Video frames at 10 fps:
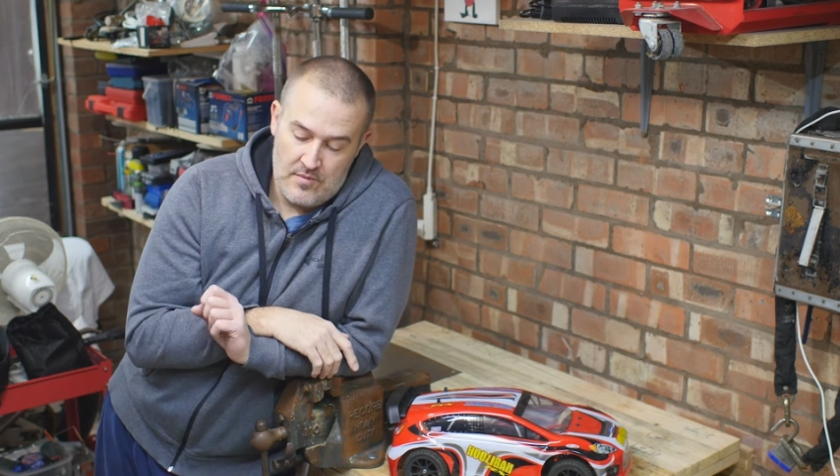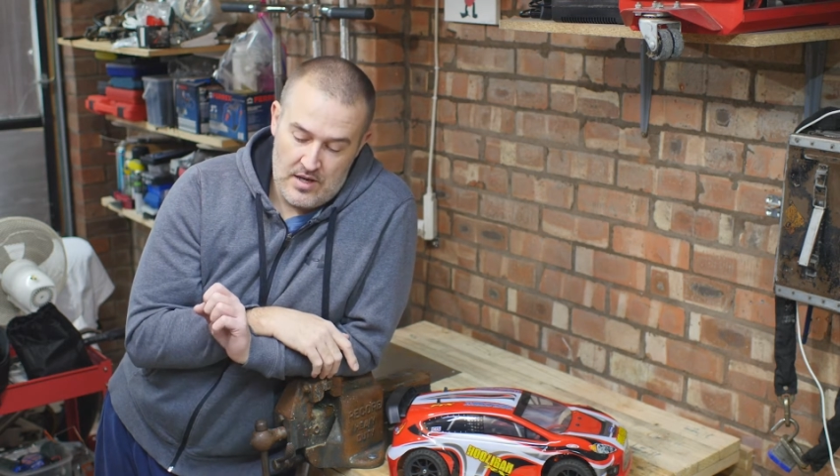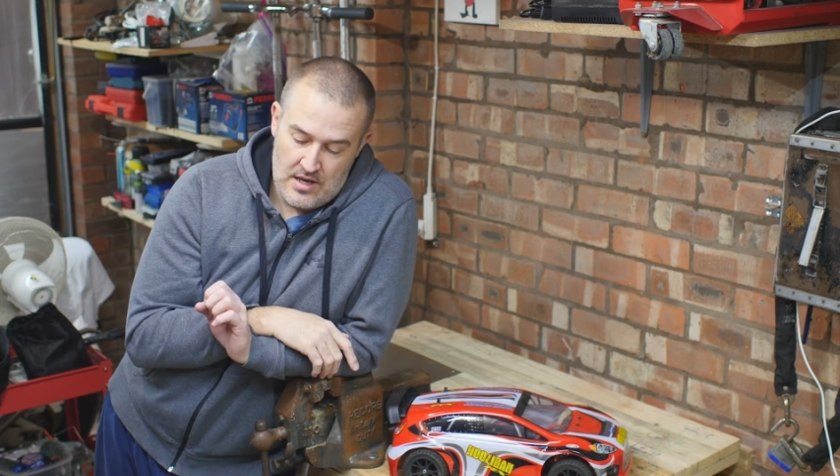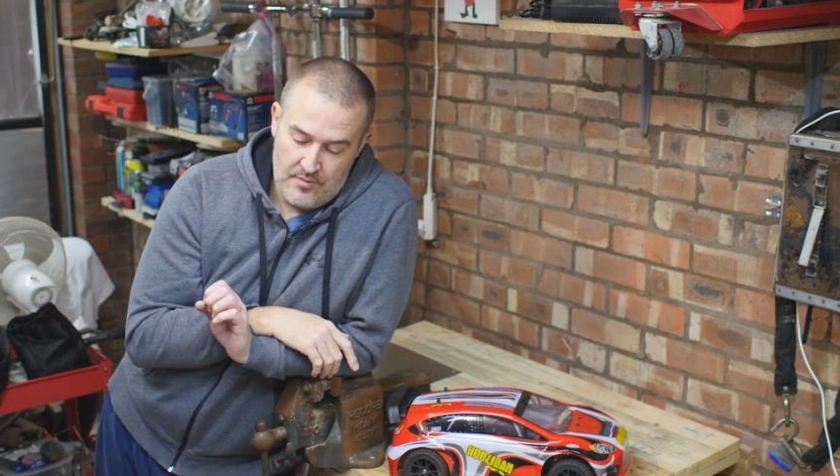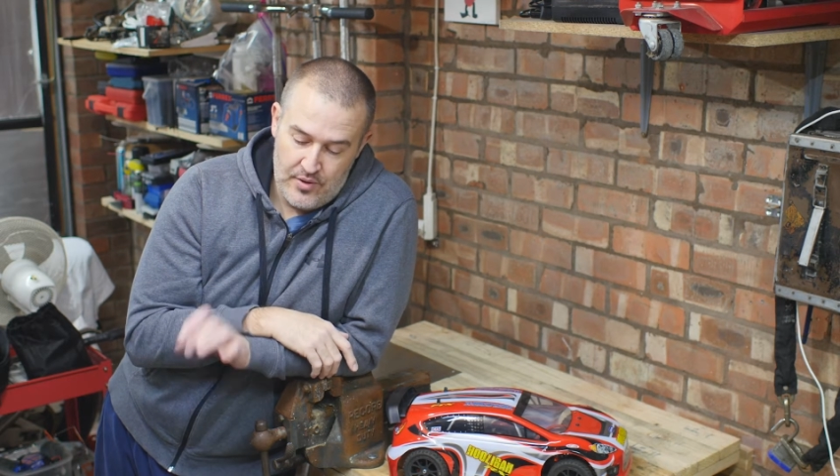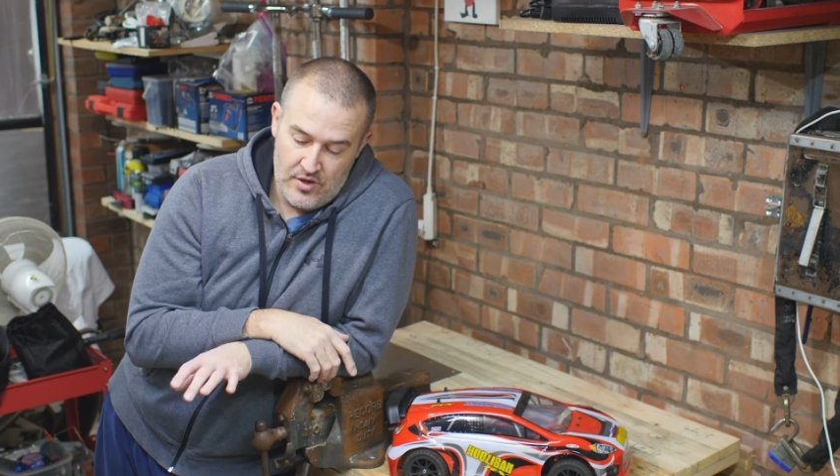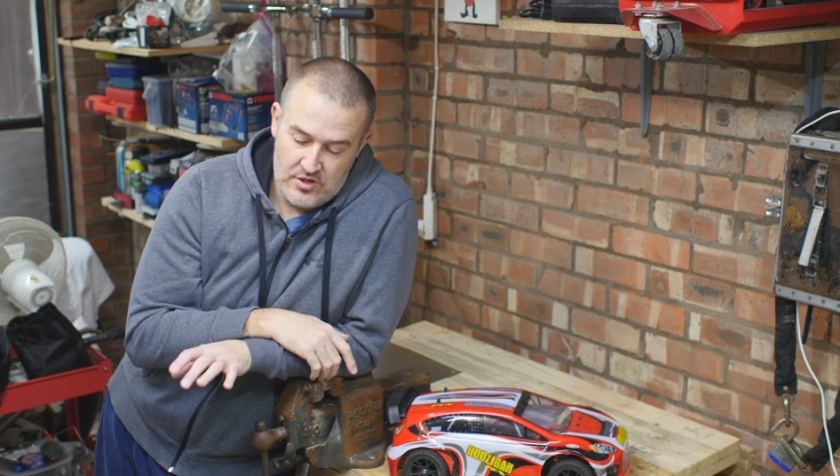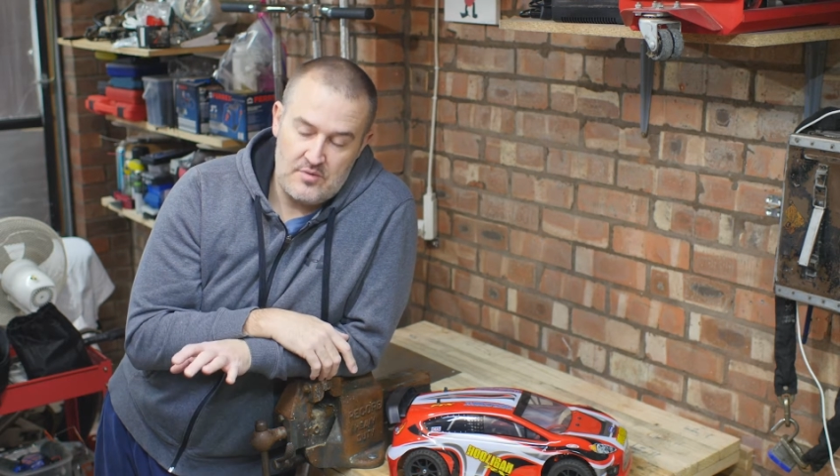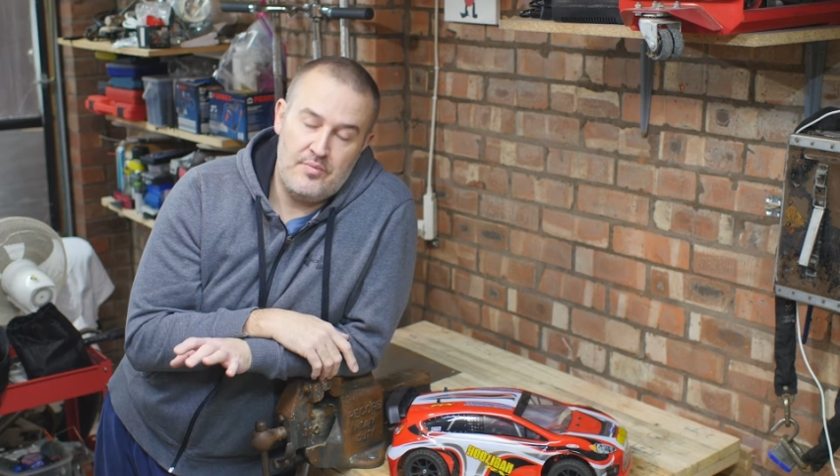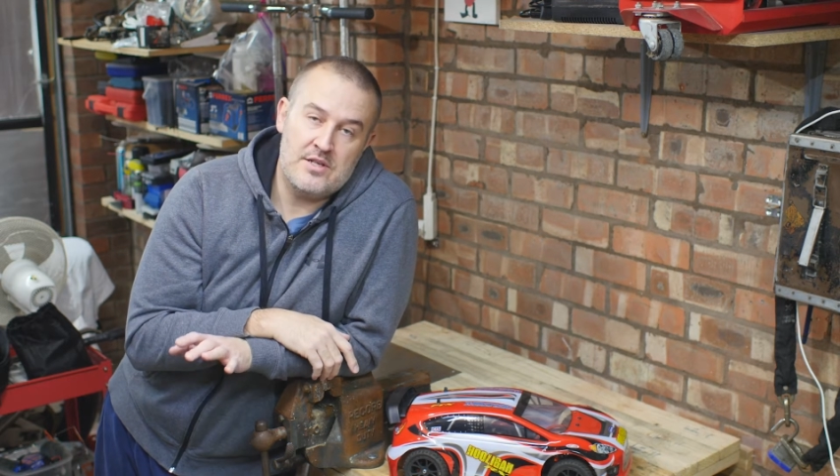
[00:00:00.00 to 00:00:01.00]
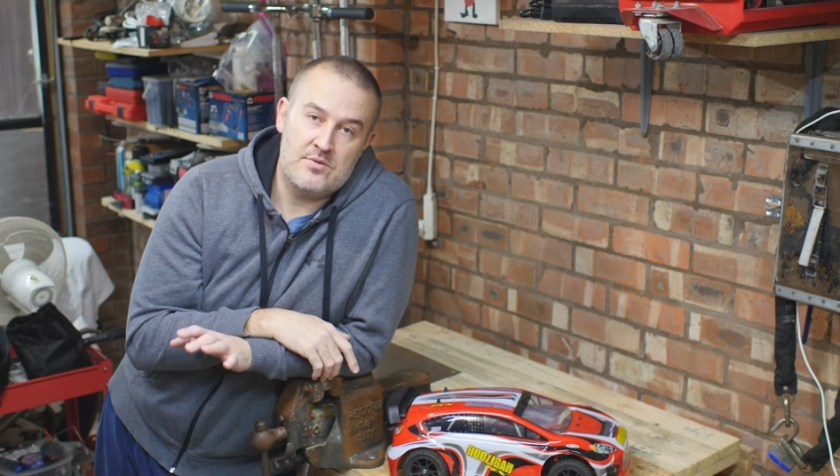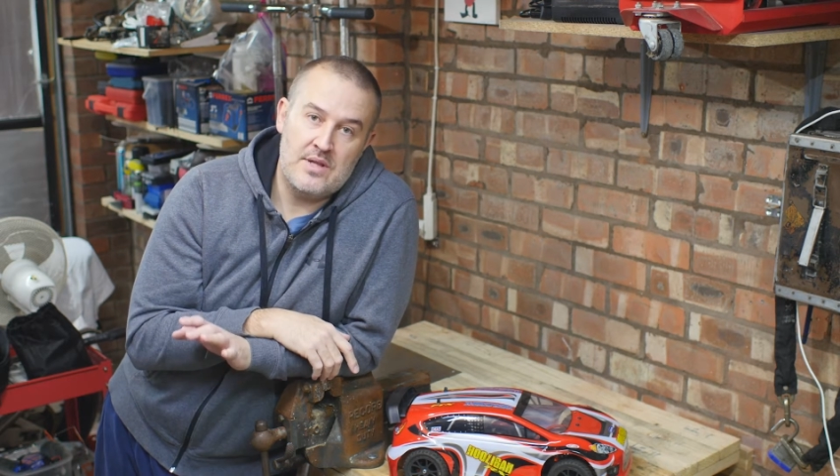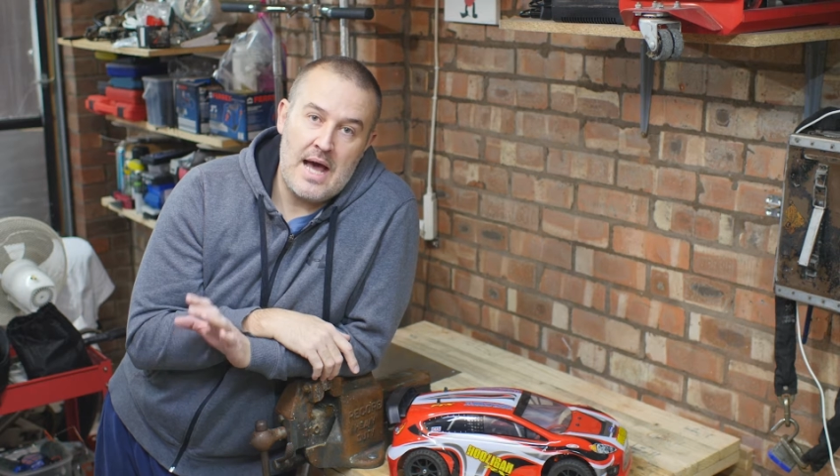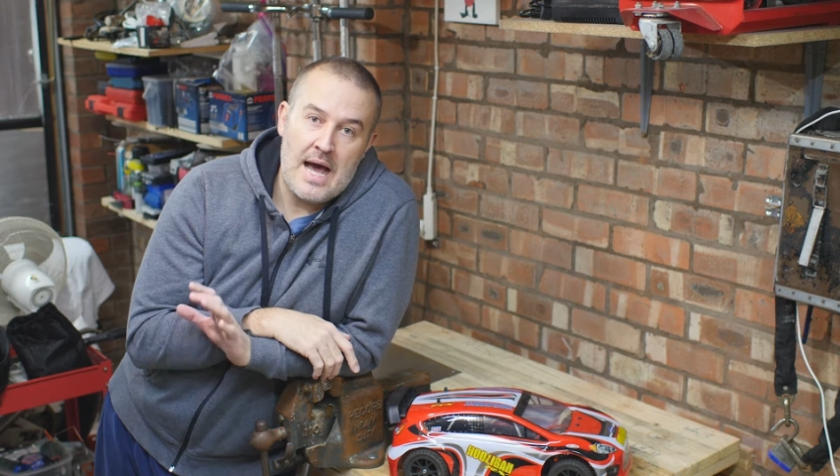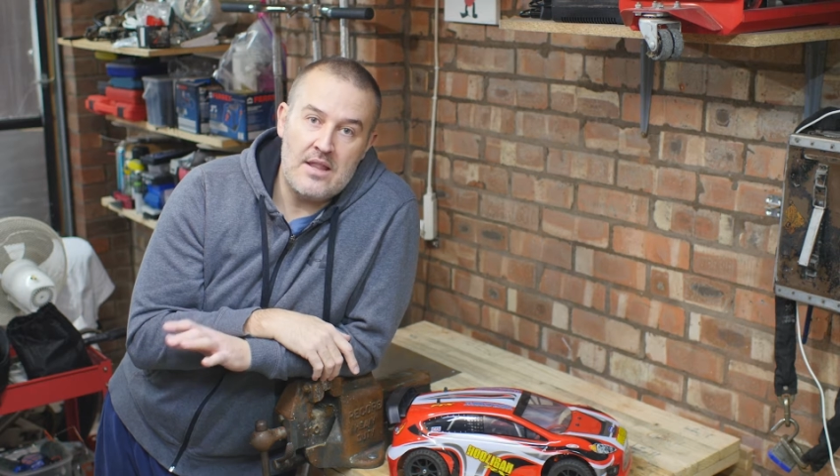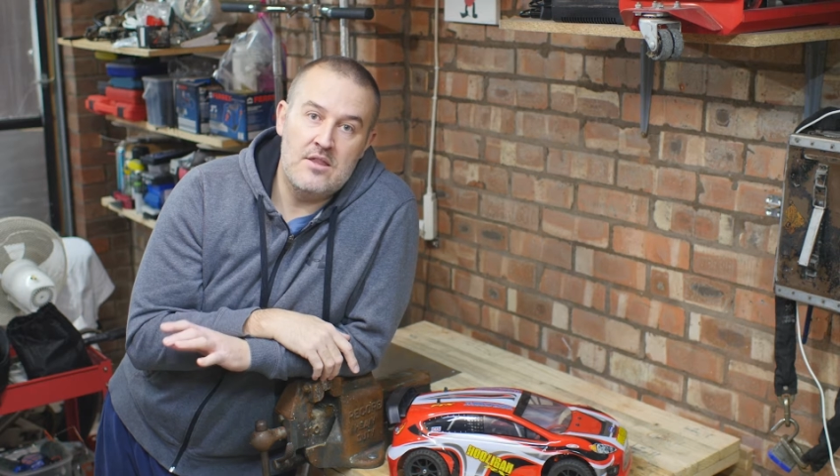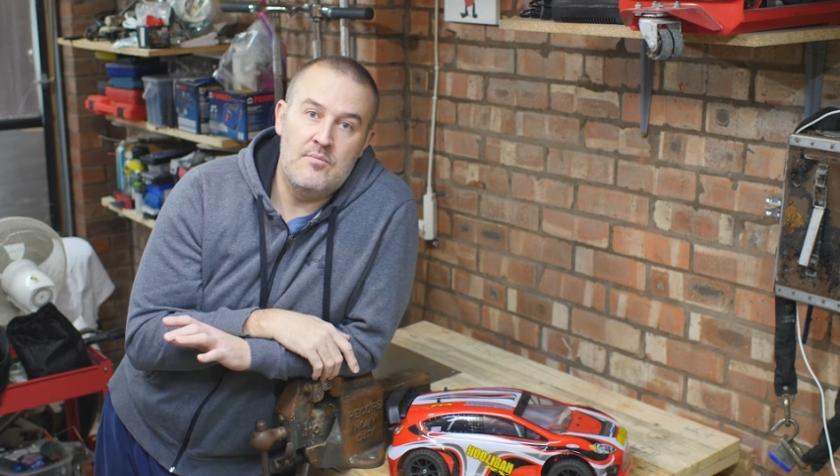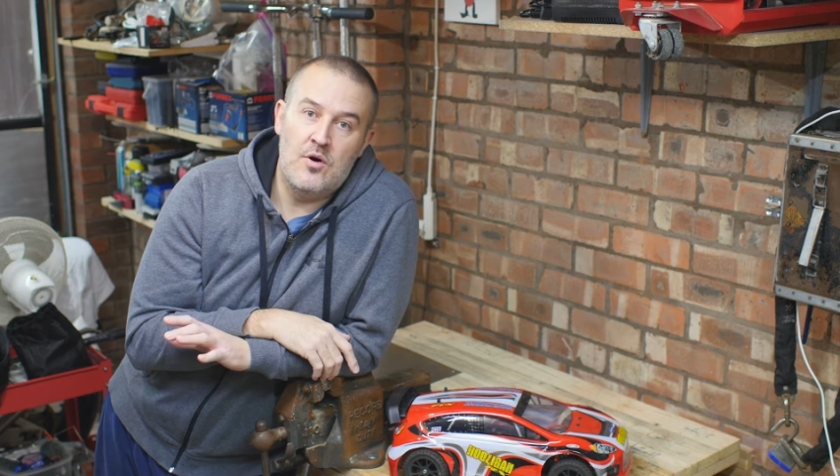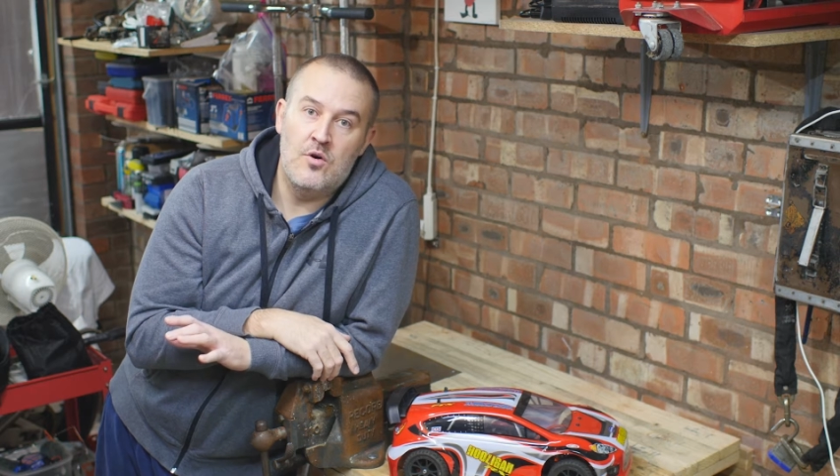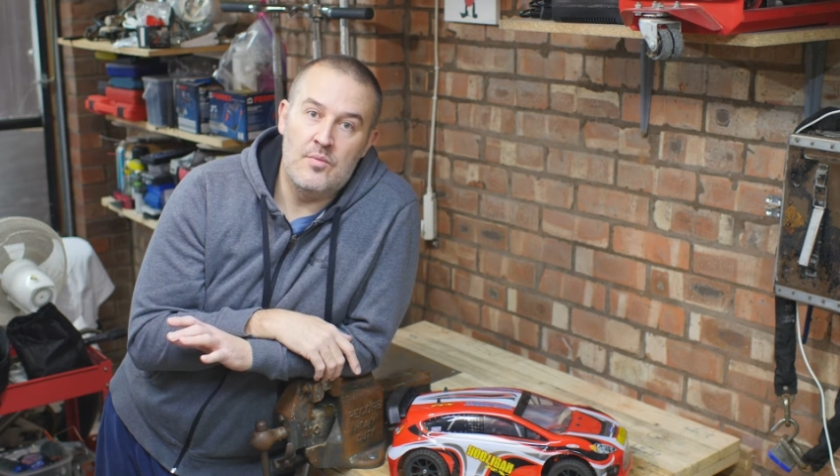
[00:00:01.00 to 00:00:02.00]
Our personal best for that at the
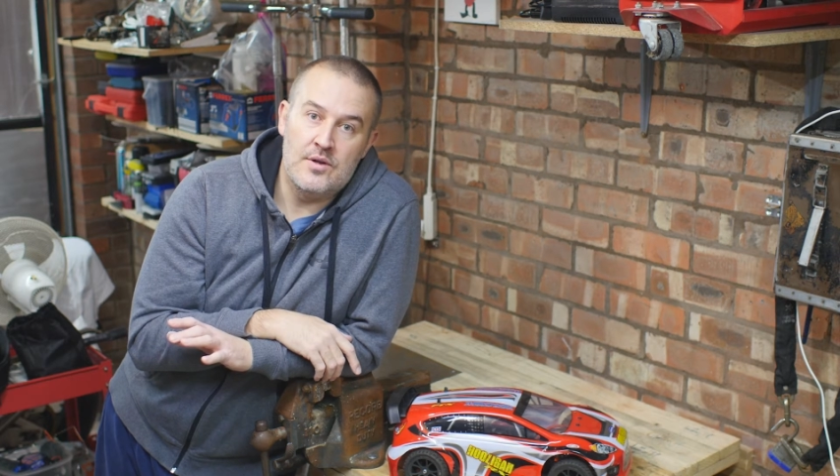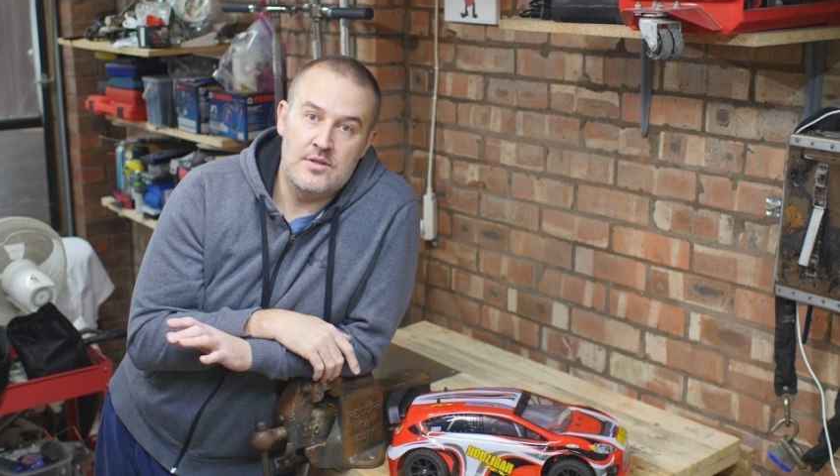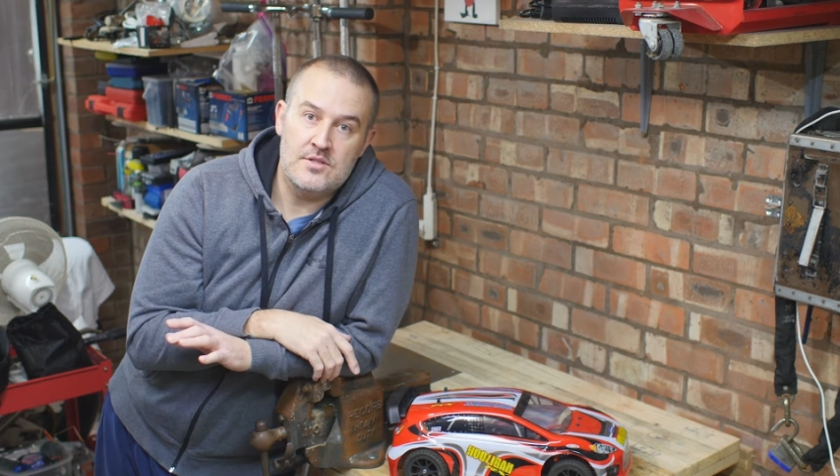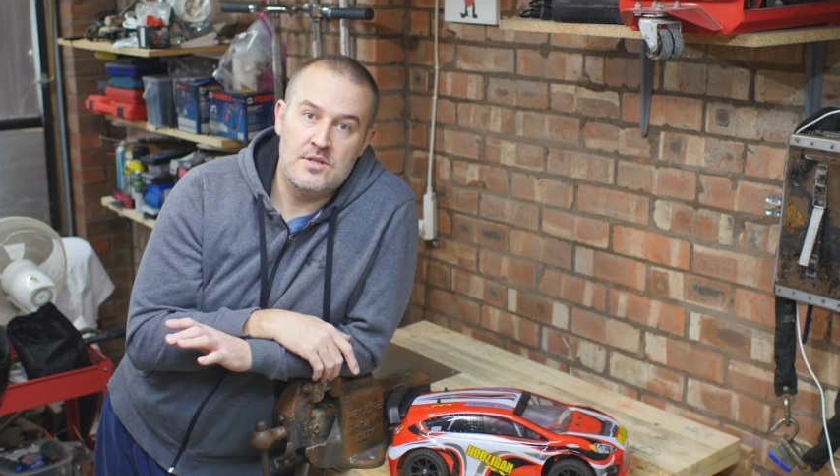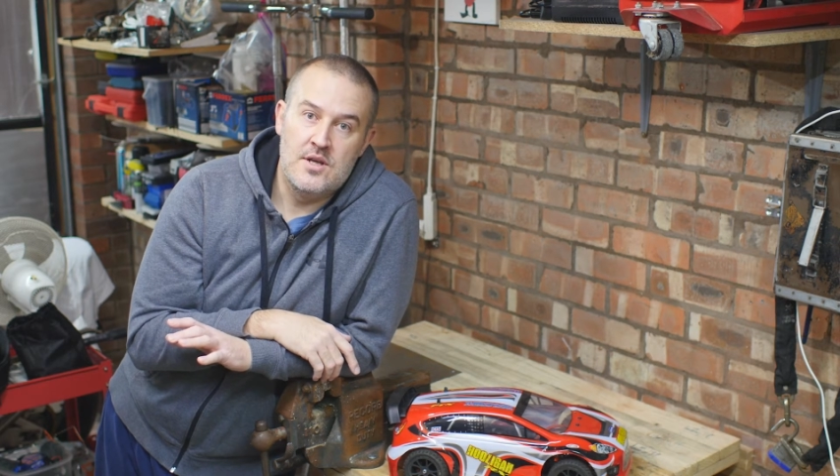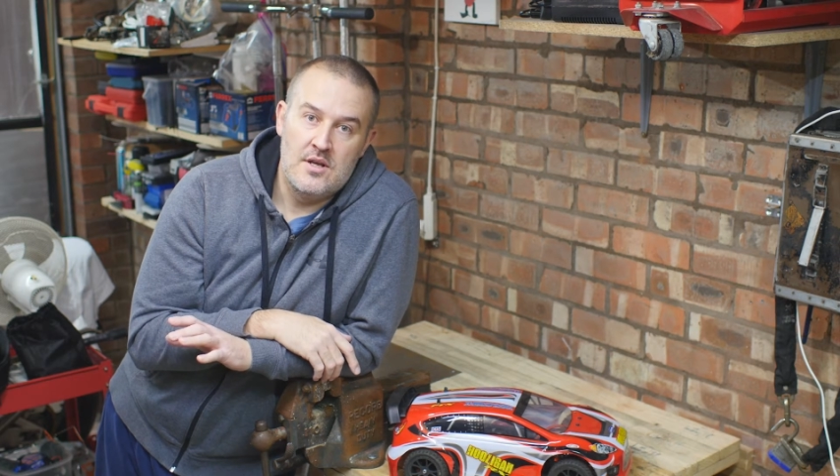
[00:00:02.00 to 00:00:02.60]
moment,